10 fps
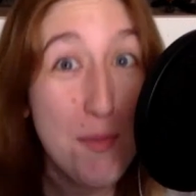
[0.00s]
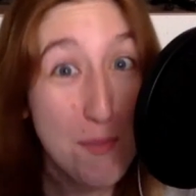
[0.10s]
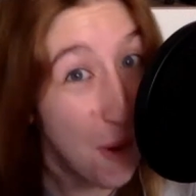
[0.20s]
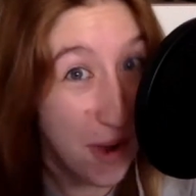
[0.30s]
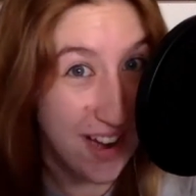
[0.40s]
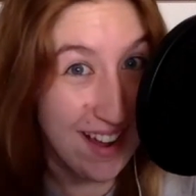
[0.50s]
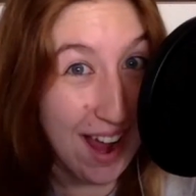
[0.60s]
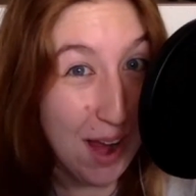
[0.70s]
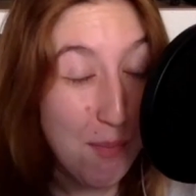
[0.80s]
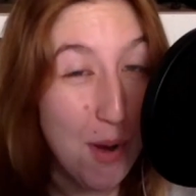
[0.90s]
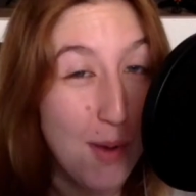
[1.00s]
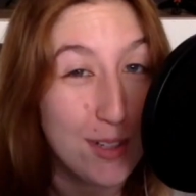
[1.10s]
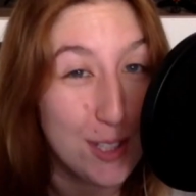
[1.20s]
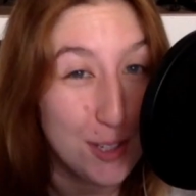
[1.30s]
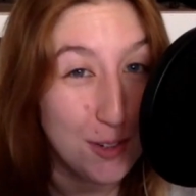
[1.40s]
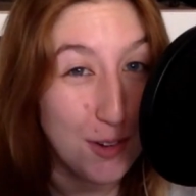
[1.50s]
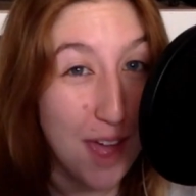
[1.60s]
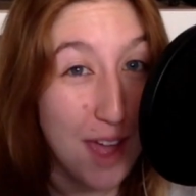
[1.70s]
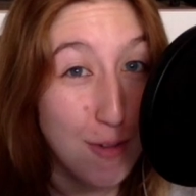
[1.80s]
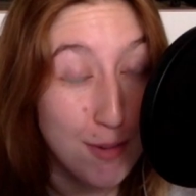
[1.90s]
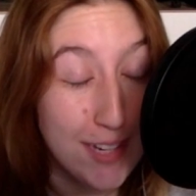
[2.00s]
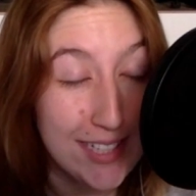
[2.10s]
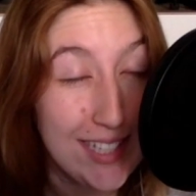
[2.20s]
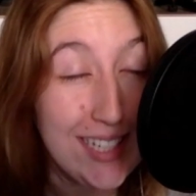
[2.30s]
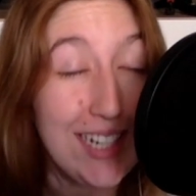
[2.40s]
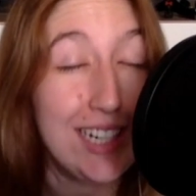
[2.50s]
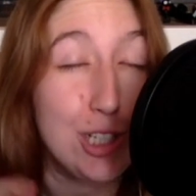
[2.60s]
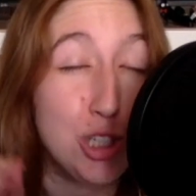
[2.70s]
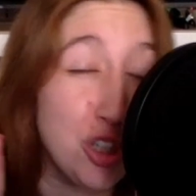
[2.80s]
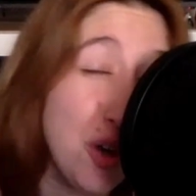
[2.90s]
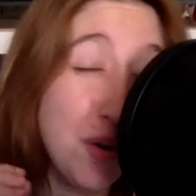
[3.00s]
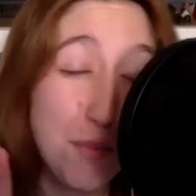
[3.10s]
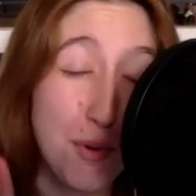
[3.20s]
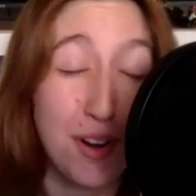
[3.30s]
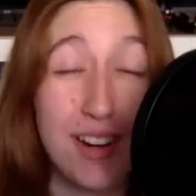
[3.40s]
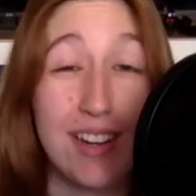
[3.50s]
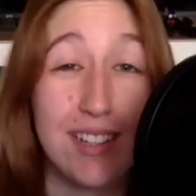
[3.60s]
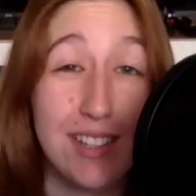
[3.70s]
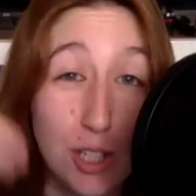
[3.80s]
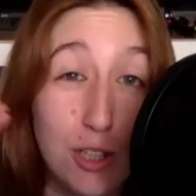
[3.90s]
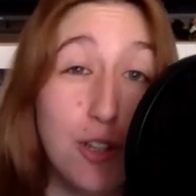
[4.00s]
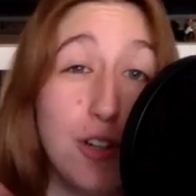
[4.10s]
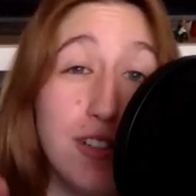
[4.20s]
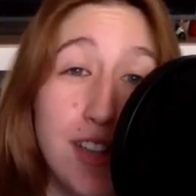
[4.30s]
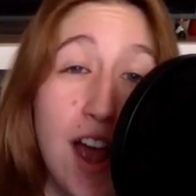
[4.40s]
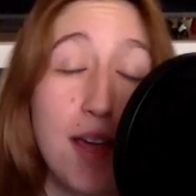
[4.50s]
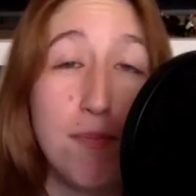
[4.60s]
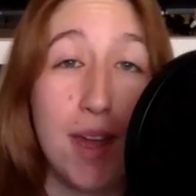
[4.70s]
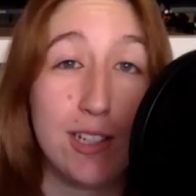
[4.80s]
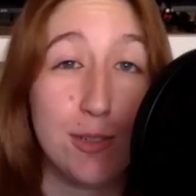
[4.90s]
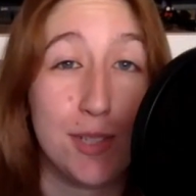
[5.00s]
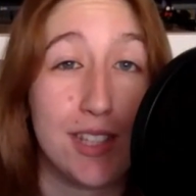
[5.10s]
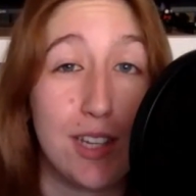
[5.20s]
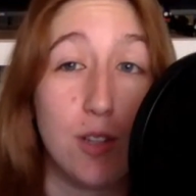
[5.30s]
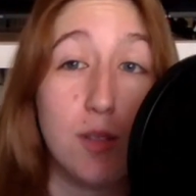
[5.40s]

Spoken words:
important. I promise you, everybody listening, it is so important to learn time management skills,